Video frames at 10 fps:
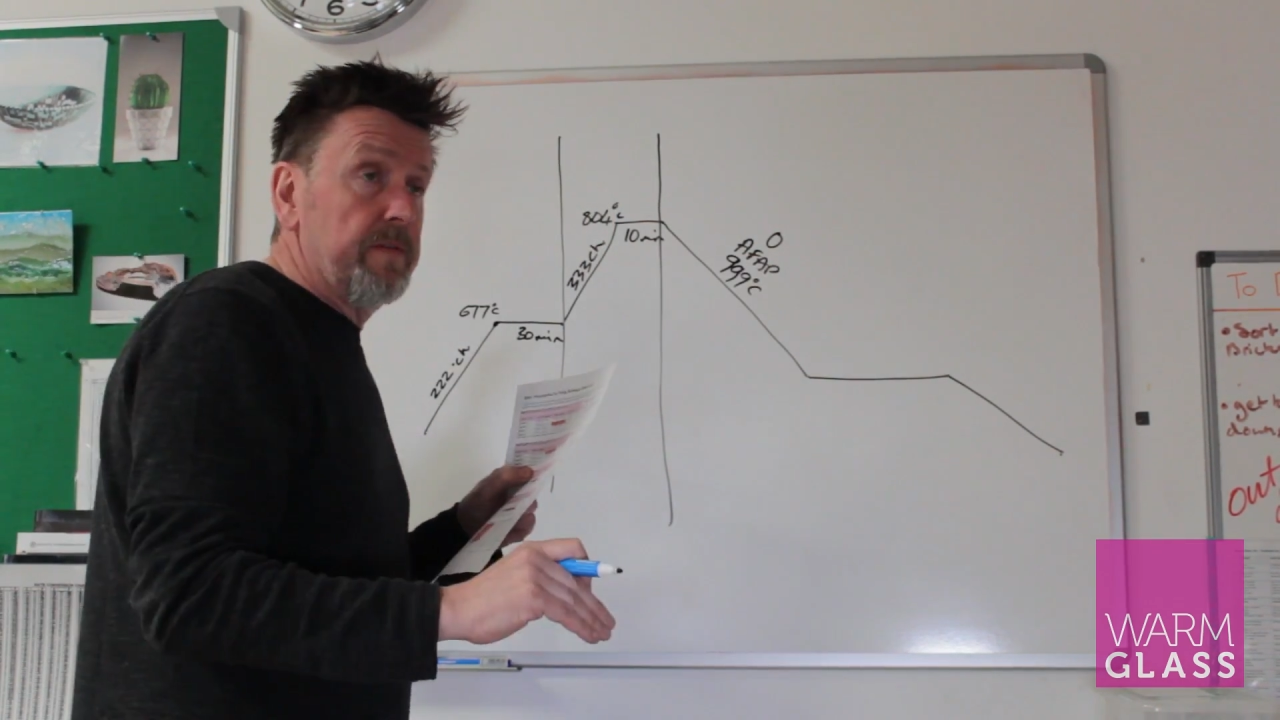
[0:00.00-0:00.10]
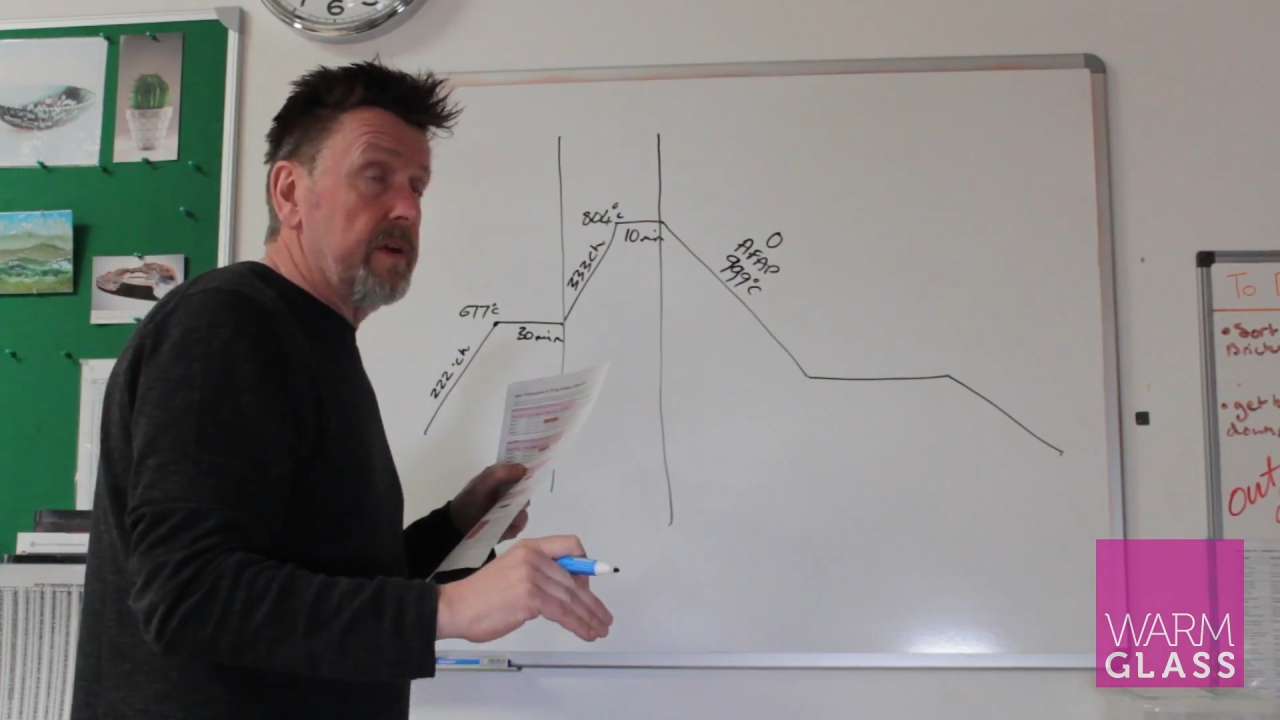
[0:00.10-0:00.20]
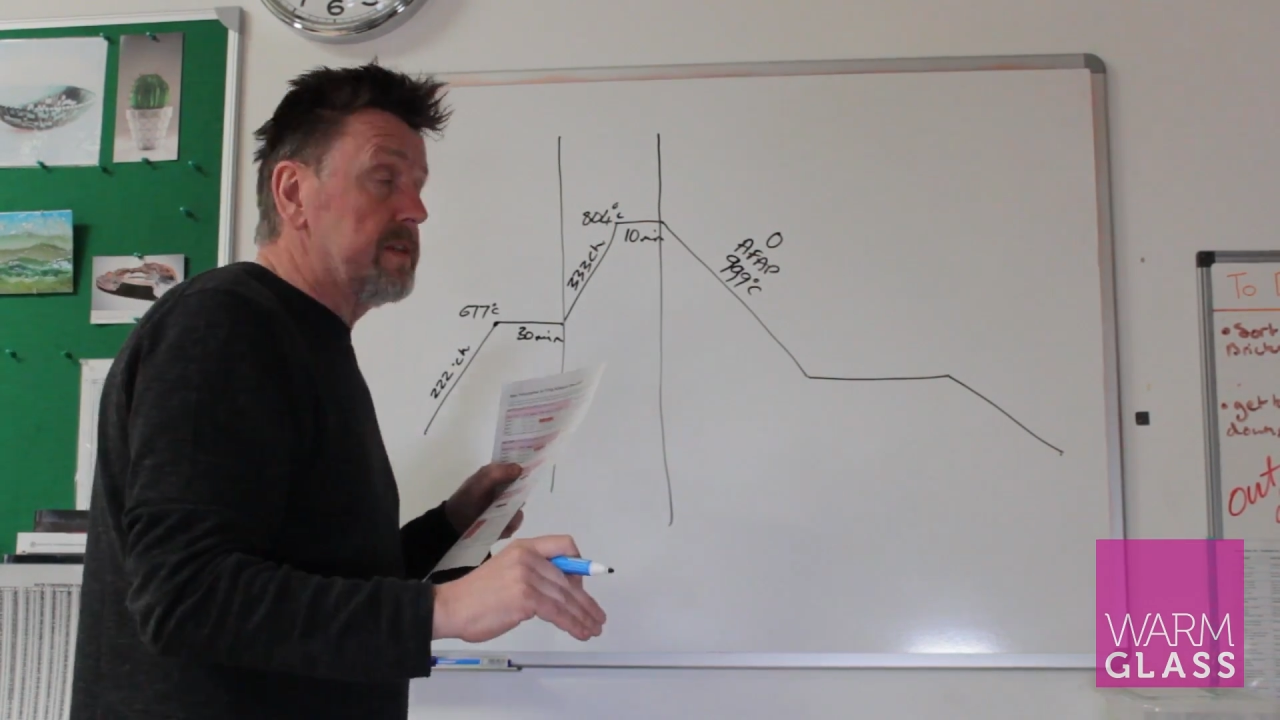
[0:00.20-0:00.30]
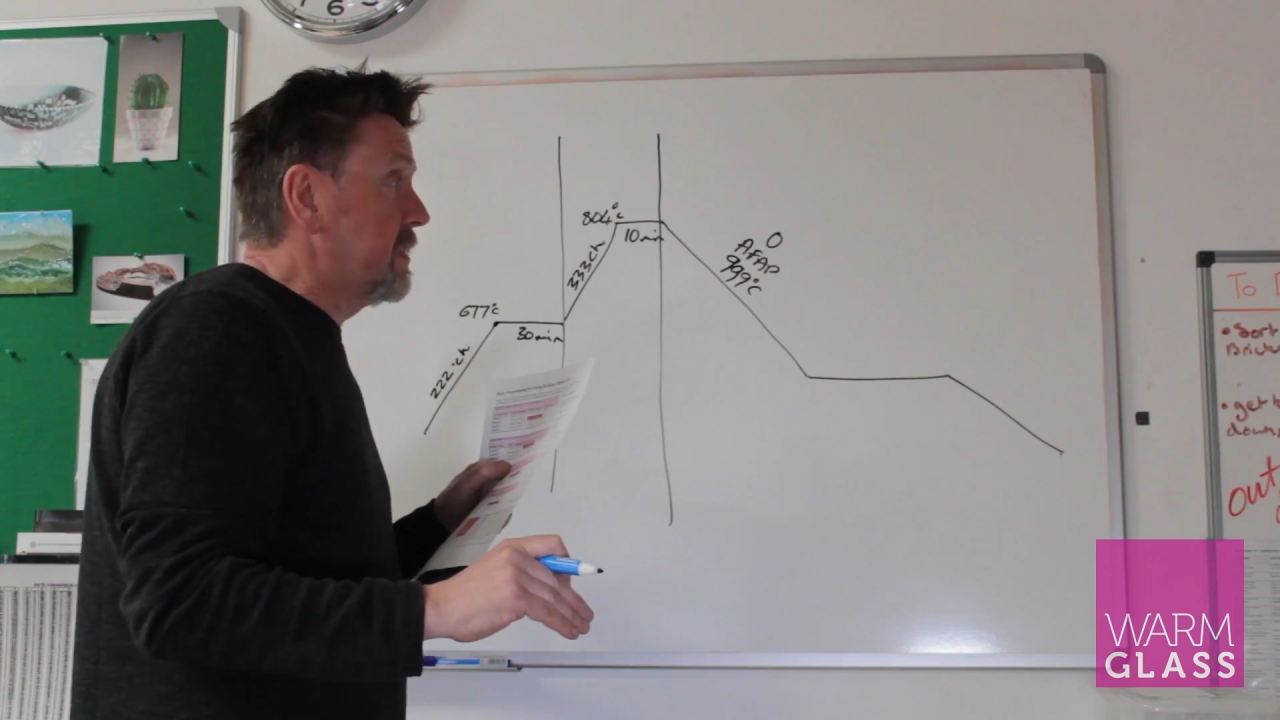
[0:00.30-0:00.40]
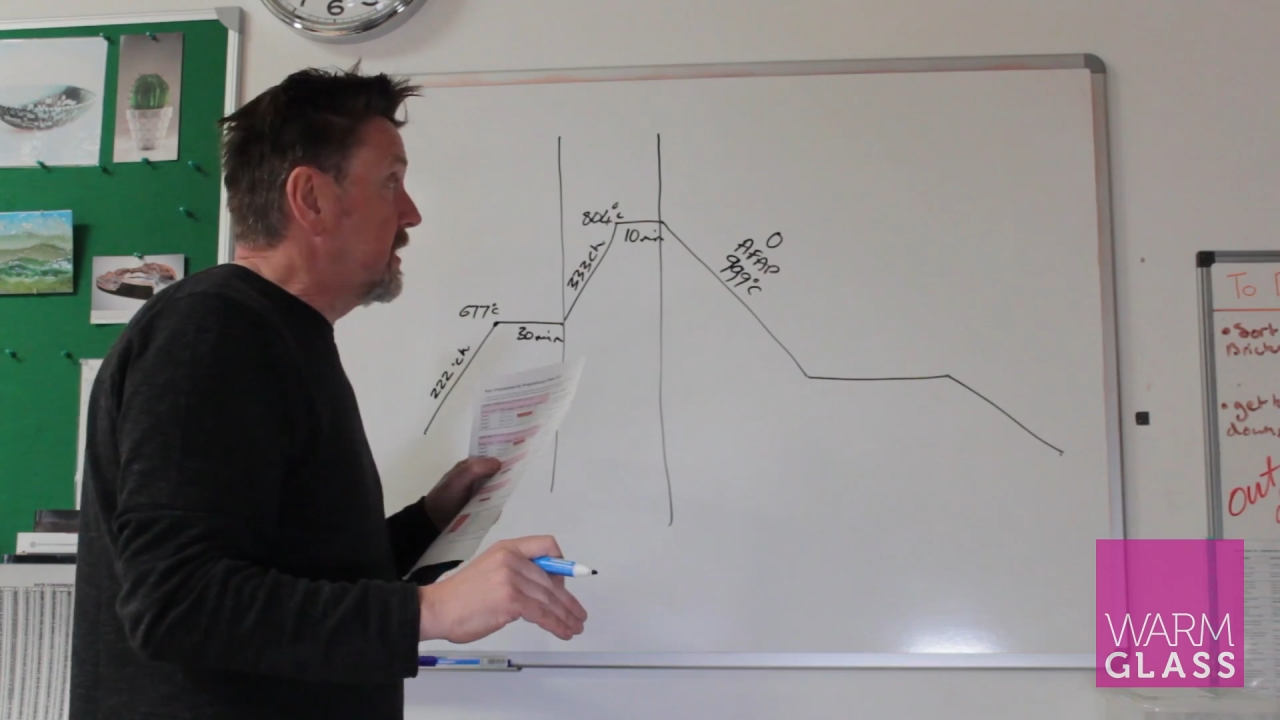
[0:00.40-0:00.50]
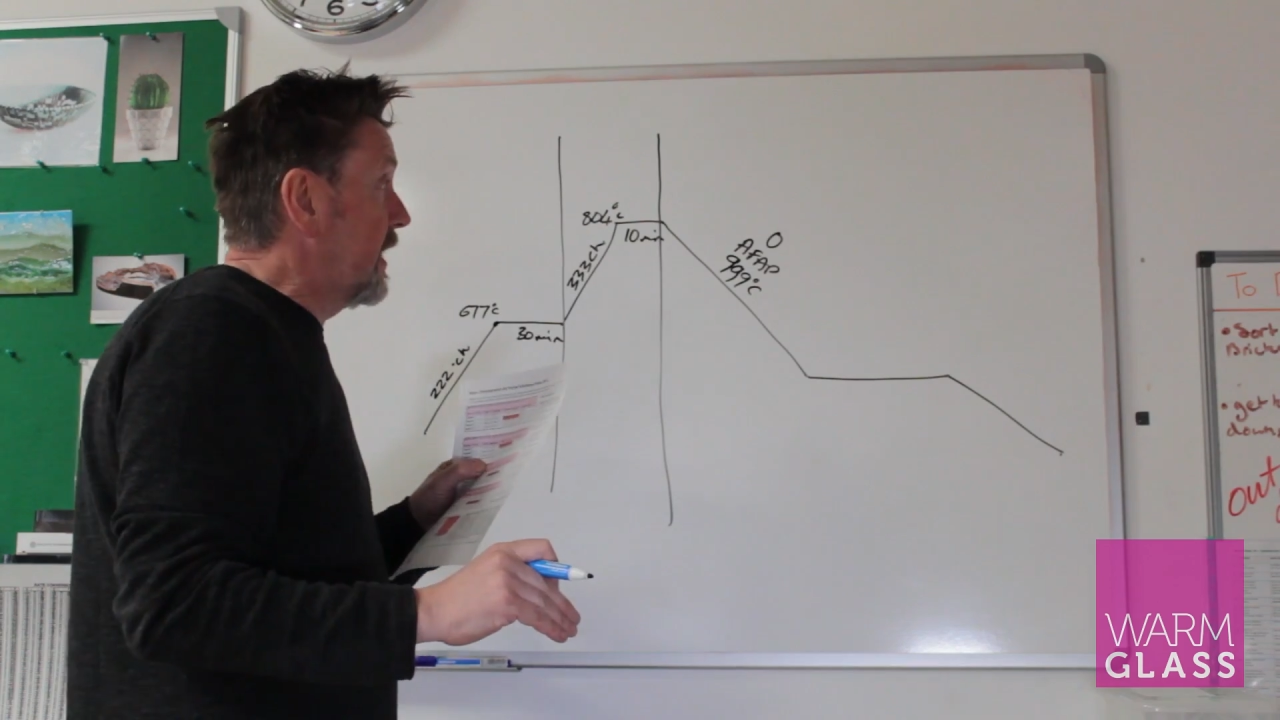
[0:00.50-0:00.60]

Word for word: fast as